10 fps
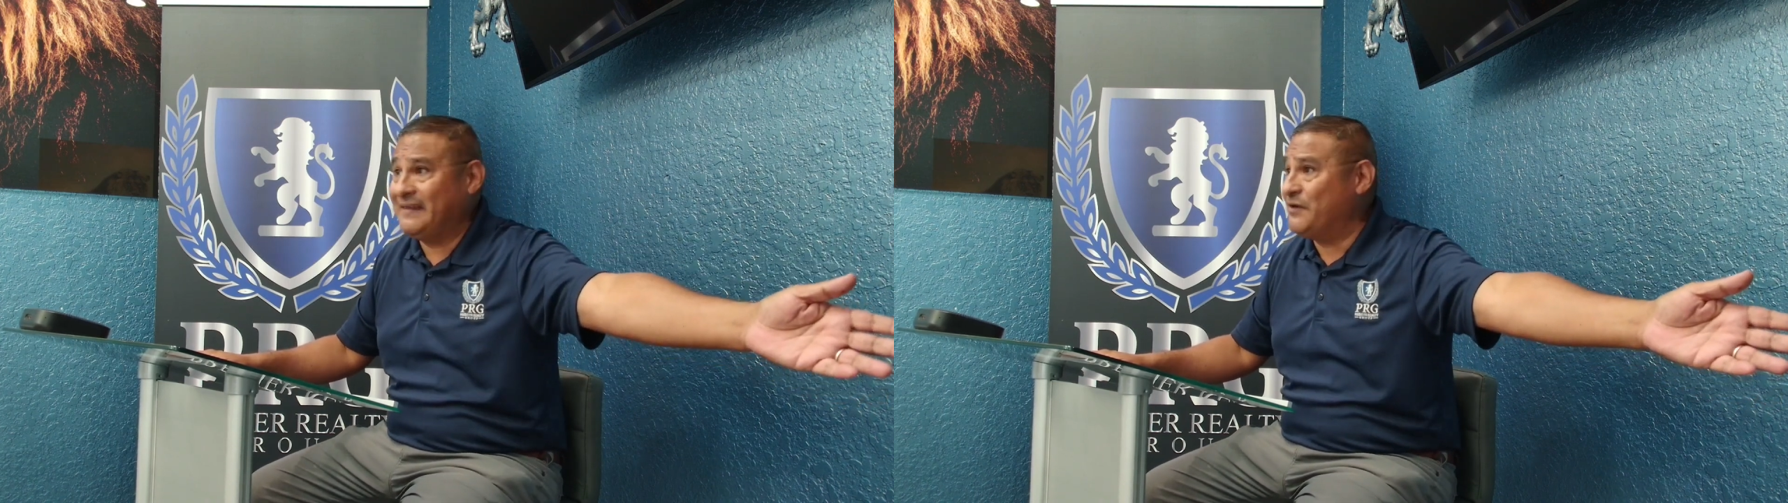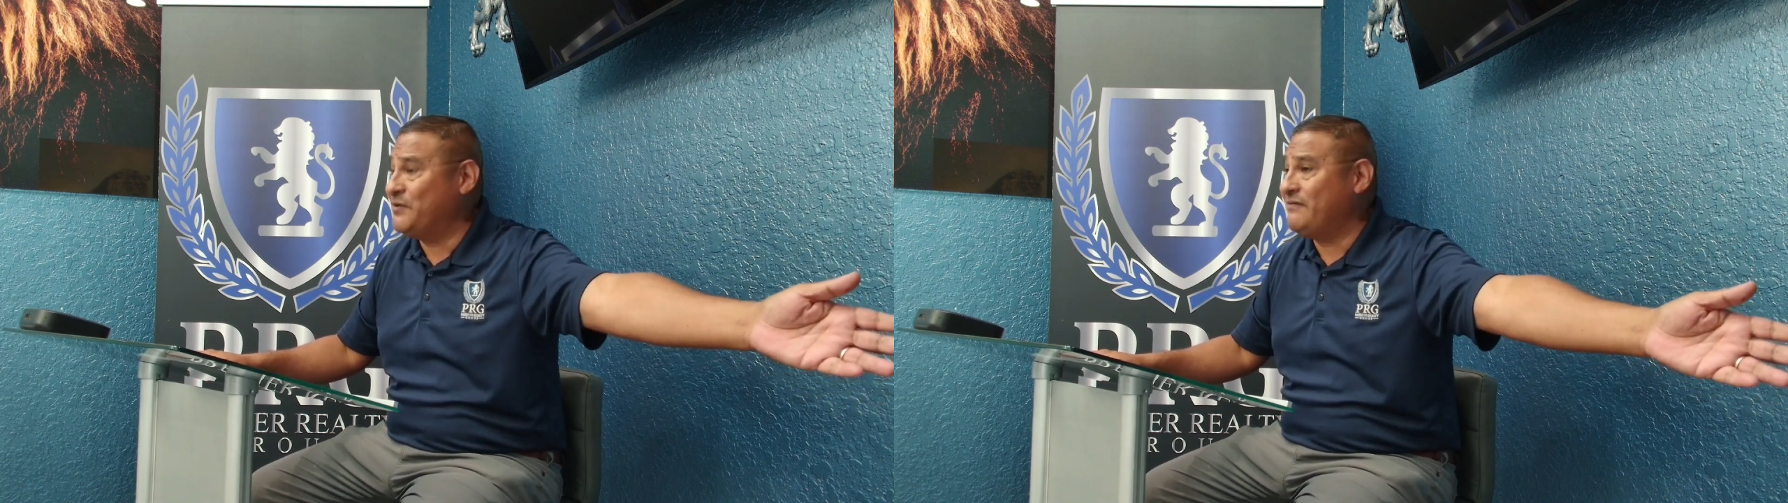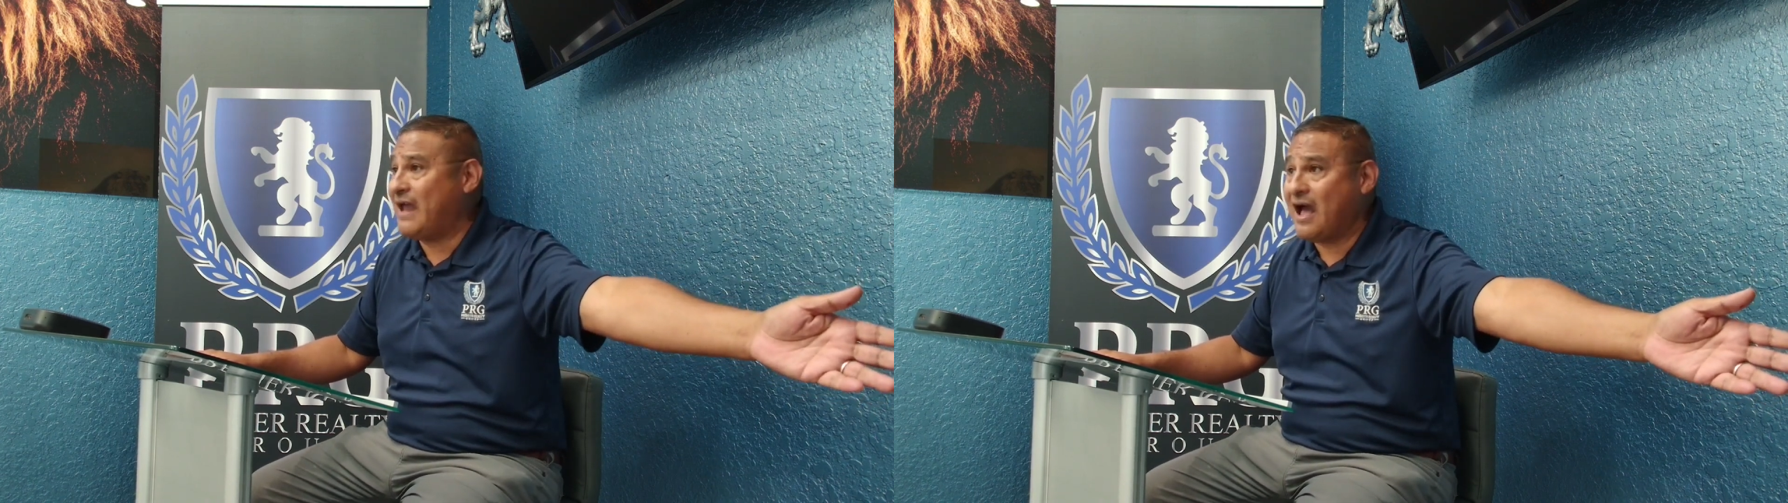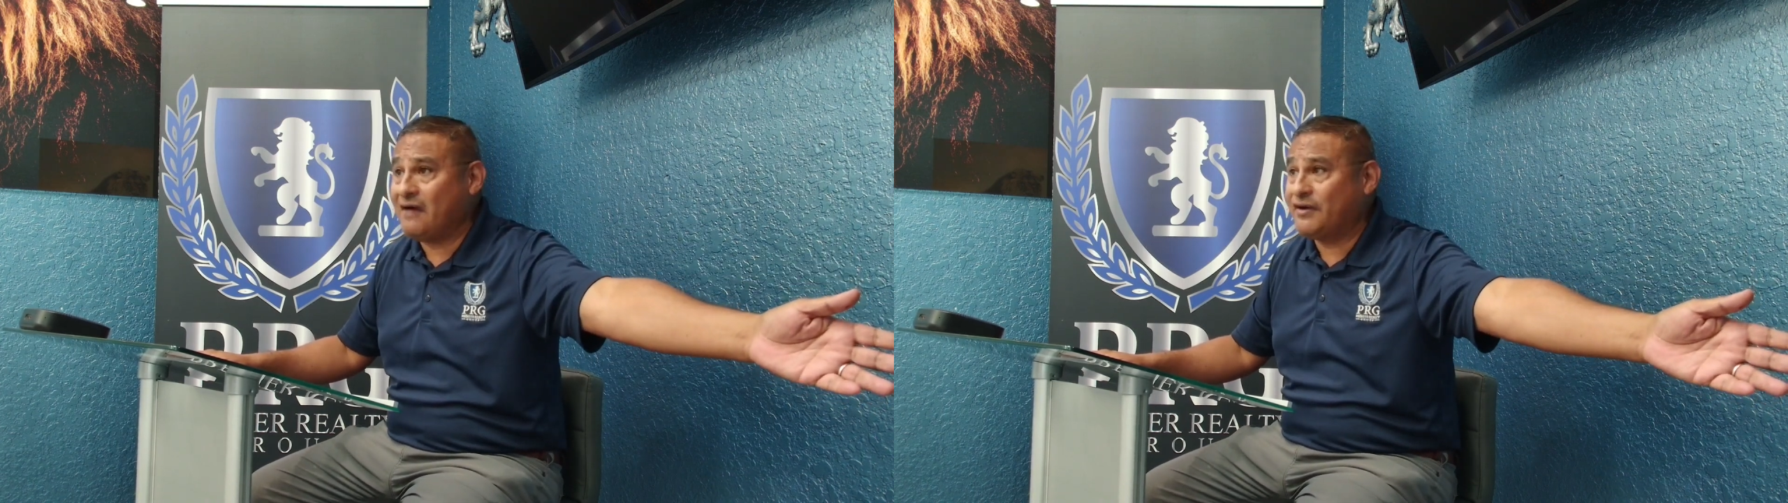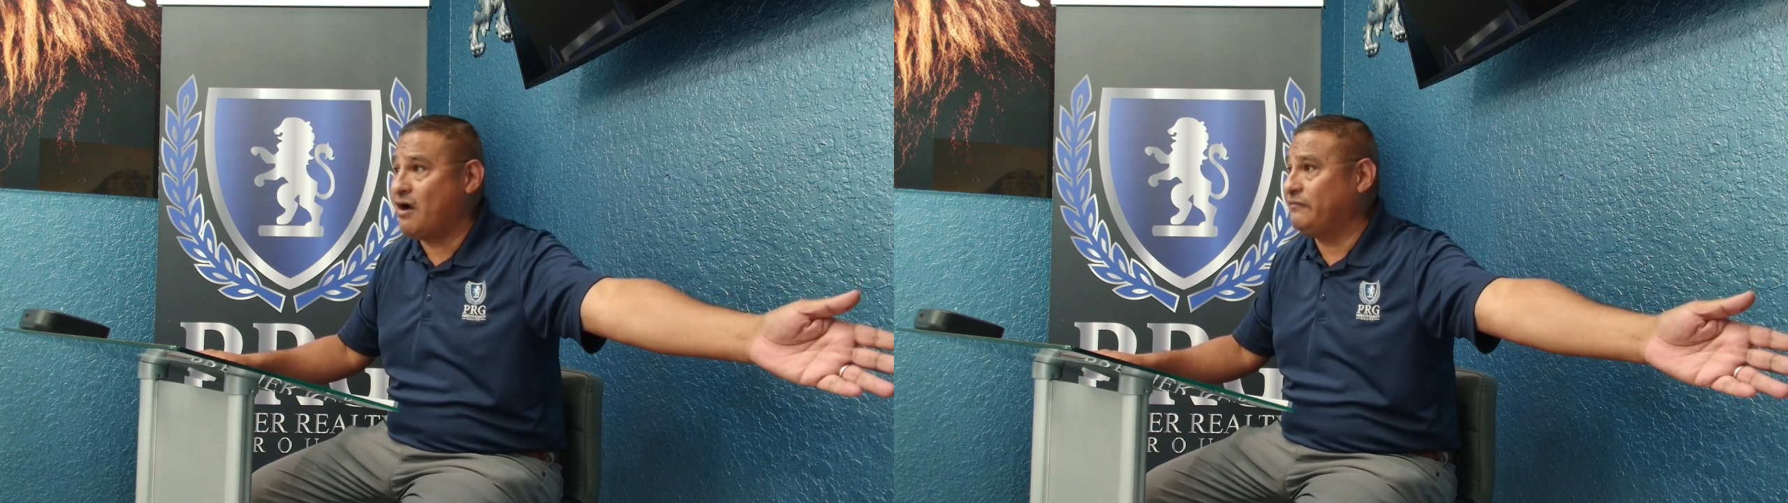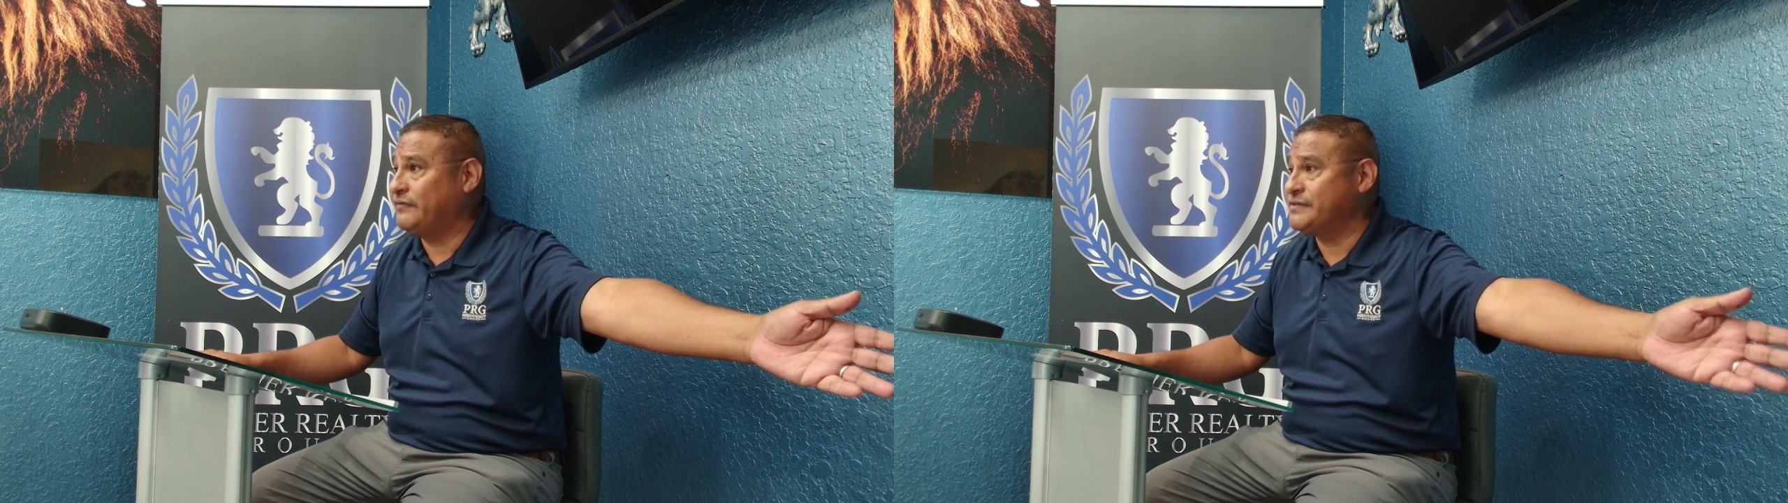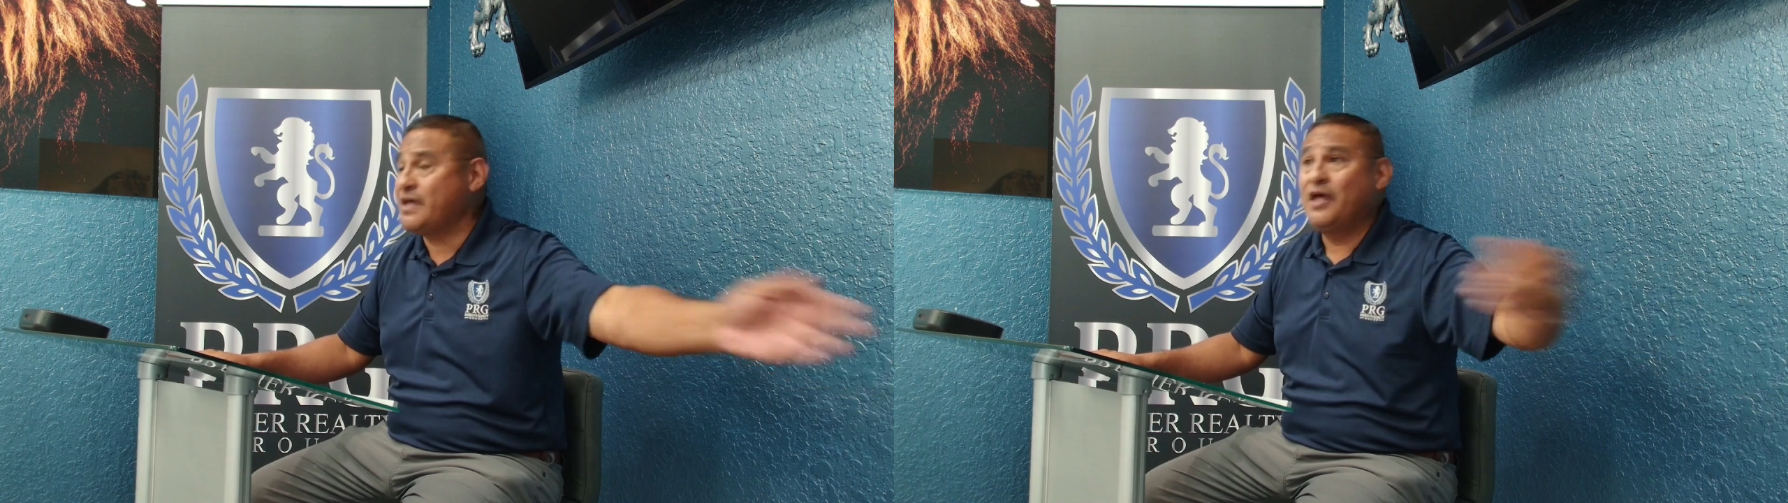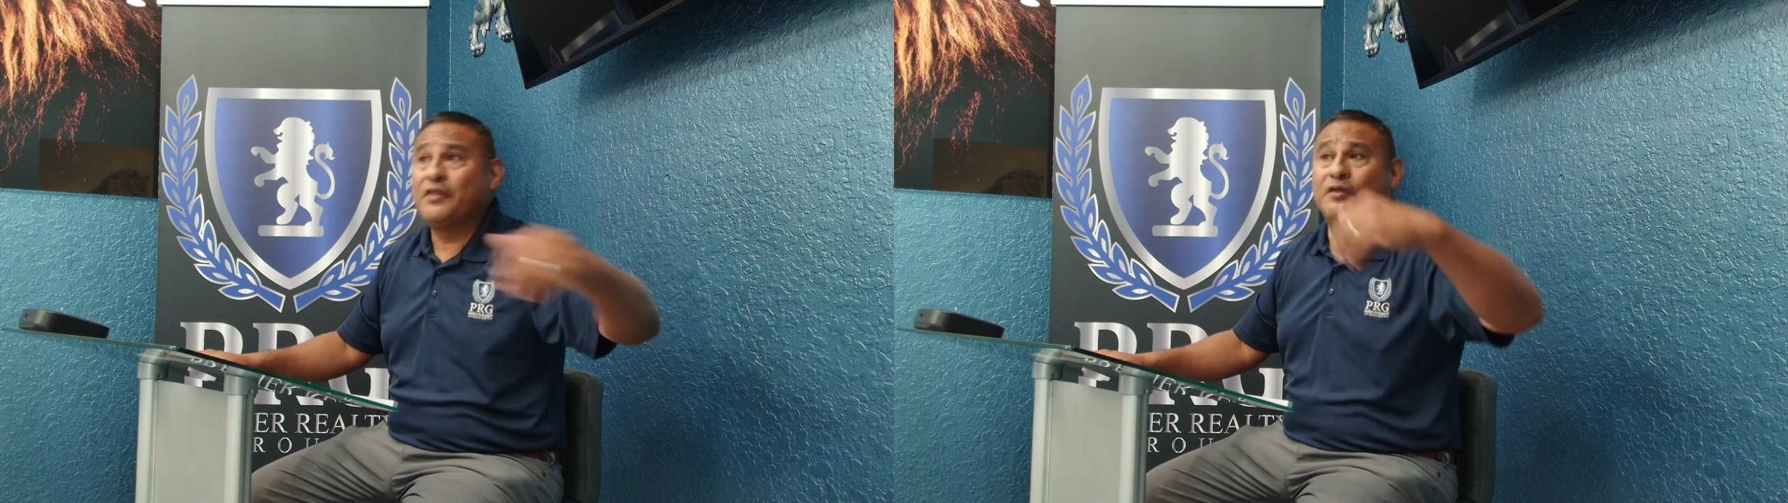don't even have an
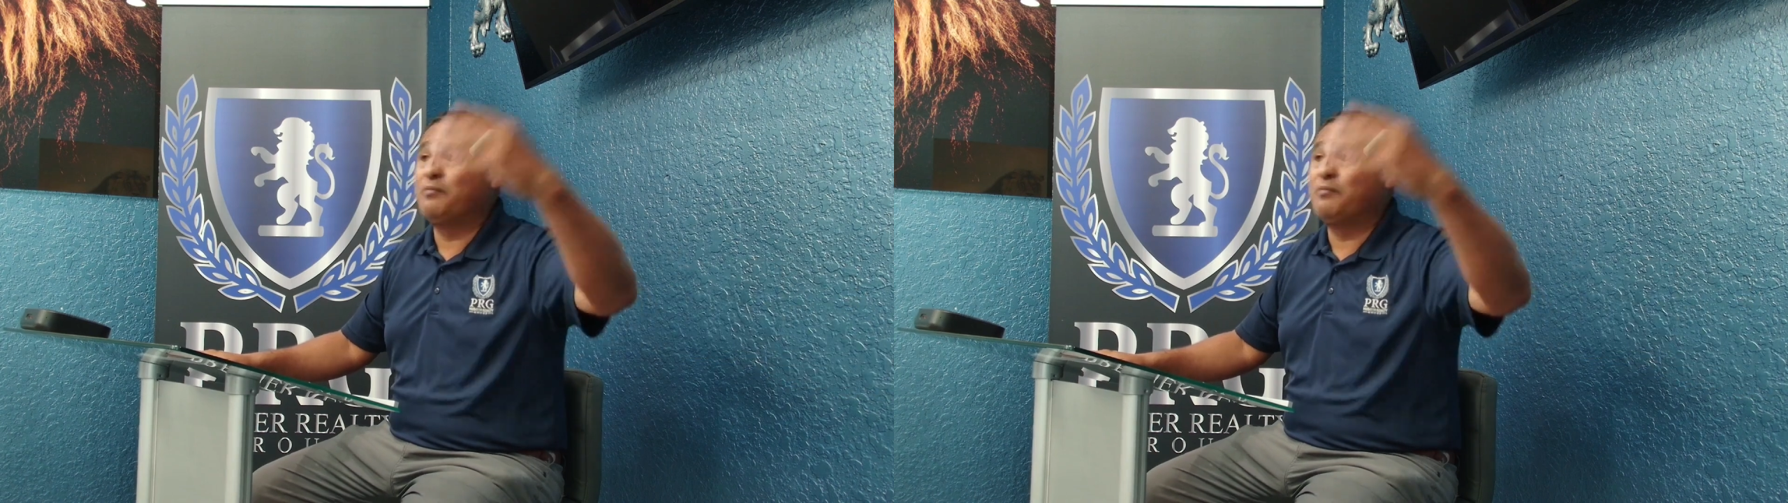office.